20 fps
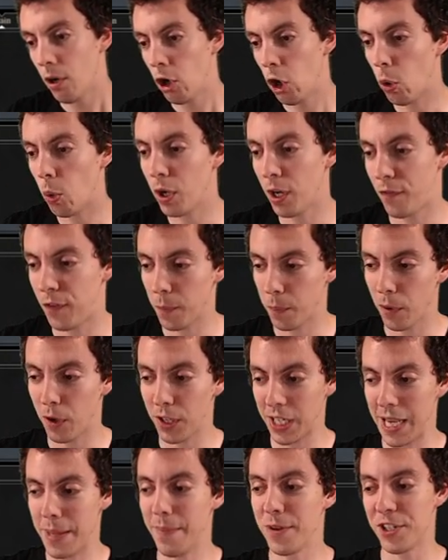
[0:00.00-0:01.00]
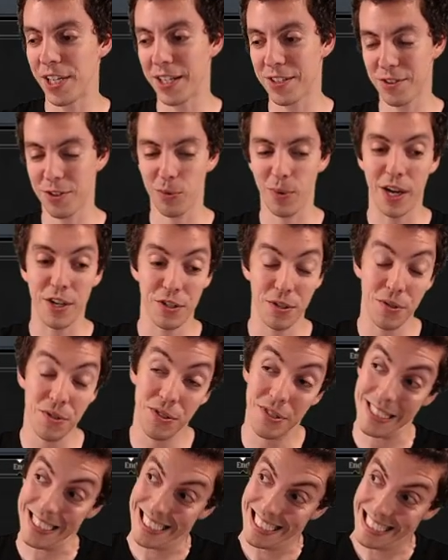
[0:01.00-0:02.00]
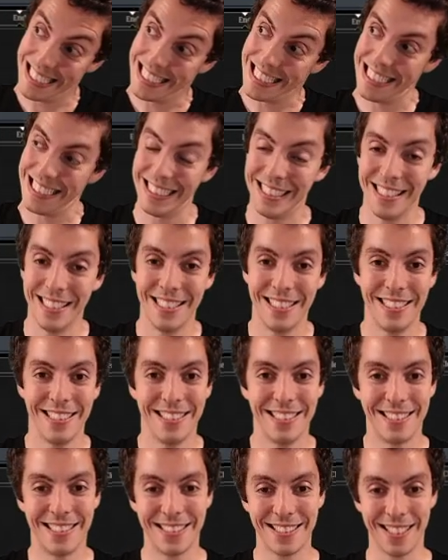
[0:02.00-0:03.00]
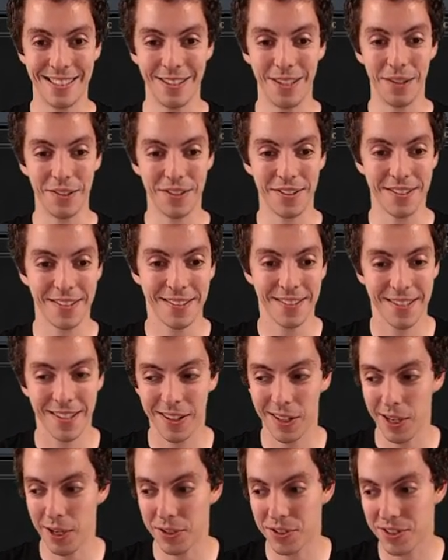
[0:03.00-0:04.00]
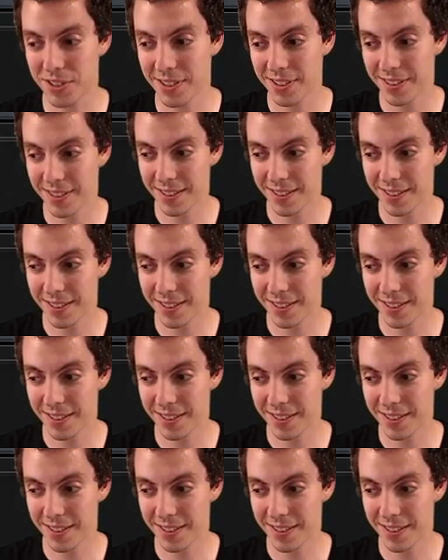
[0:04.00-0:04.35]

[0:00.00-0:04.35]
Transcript: Who won a football game? The Jets or the Rangers? It's close. It's close.